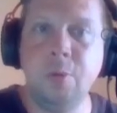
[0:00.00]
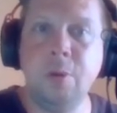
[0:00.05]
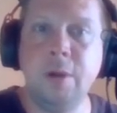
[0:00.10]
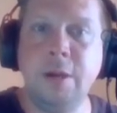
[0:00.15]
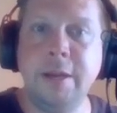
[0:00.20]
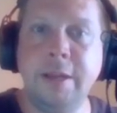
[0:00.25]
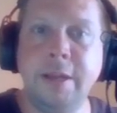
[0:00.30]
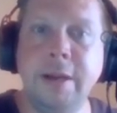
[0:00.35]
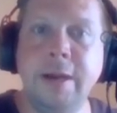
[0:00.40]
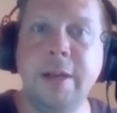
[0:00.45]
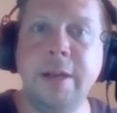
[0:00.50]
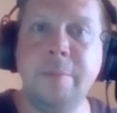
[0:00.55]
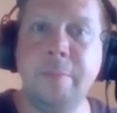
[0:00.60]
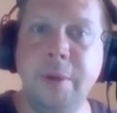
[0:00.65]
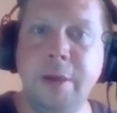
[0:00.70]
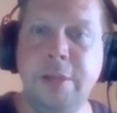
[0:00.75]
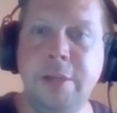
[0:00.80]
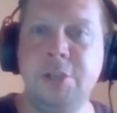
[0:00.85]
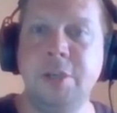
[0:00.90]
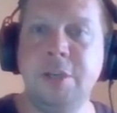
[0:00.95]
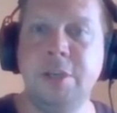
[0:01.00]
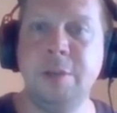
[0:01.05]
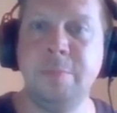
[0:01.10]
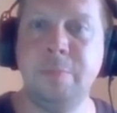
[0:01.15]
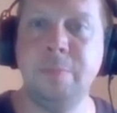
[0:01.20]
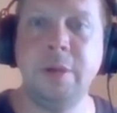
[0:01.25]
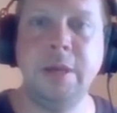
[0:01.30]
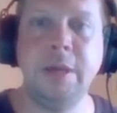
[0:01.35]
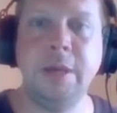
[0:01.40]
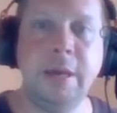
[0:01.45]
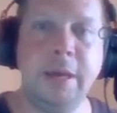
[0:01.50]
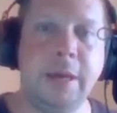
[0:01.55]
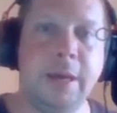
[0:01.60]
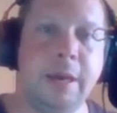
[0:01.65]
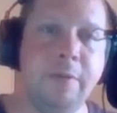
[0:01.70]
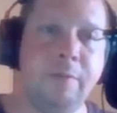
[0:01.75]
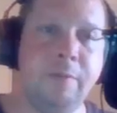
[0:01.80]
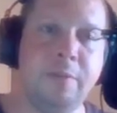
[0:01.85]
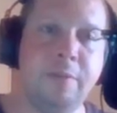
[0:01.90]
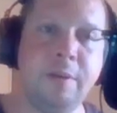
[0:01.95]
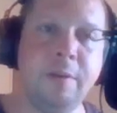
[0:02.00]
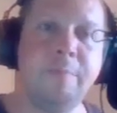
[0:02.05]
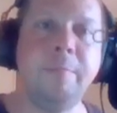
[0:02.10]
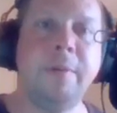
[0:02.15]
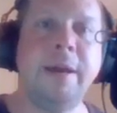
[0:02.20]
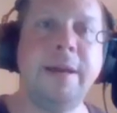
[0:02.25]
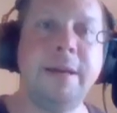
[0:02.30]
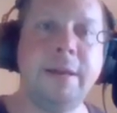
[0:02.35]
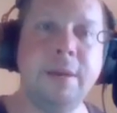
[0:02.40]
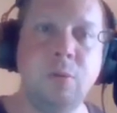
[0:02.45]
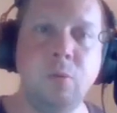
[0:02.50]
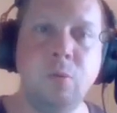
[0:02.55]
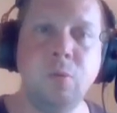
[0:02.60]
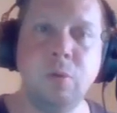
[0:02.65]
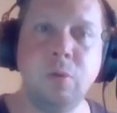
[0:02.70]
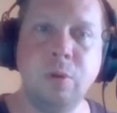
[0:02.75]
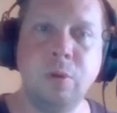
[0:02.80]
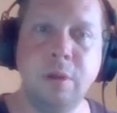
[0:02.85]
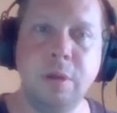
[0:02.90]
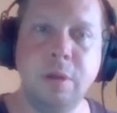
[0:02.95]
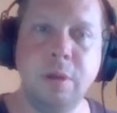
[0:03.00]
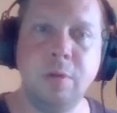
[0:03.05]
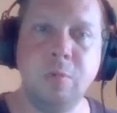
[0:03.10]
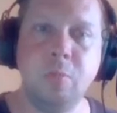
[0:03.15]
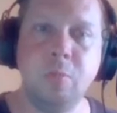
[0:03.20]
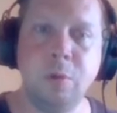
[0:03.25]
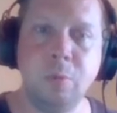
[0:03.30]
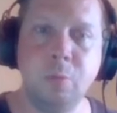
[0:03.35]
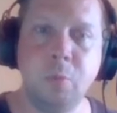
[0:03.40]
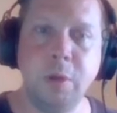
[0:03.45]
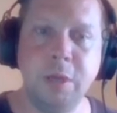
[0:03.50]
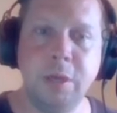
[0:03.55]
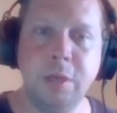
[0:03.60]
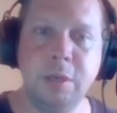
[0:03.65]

I got a paycheck to put everything back in order in 1 week.